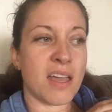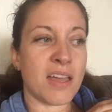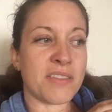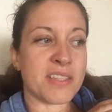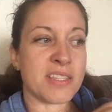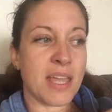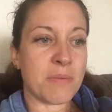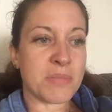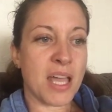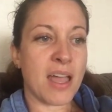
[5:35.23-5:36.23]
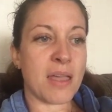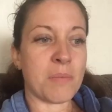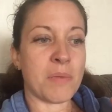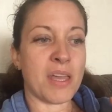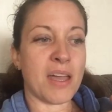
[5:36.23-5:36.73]
at the same
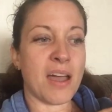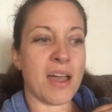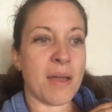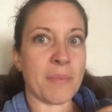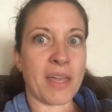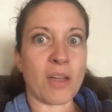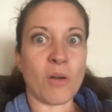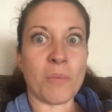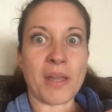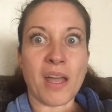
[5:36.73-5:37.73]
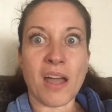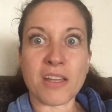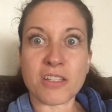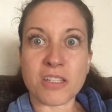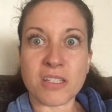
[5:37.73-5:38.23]
time, I'm like, oh my
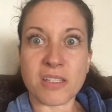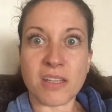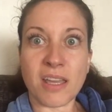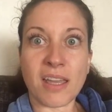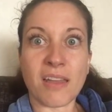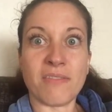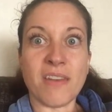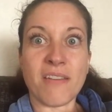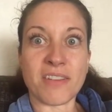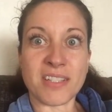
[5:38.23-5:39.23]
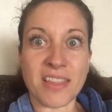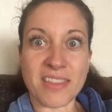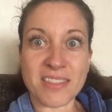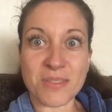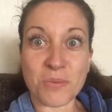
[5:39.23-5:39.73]
gosh, like I've never done
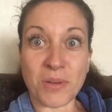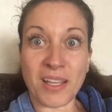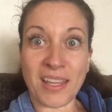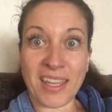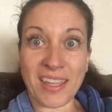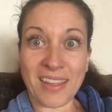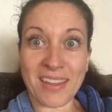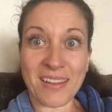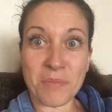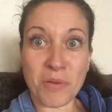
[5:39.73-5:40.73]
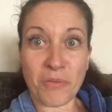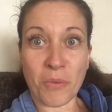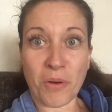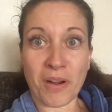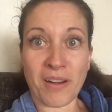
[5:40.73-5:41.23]
this really
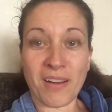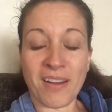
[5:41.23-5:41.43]
before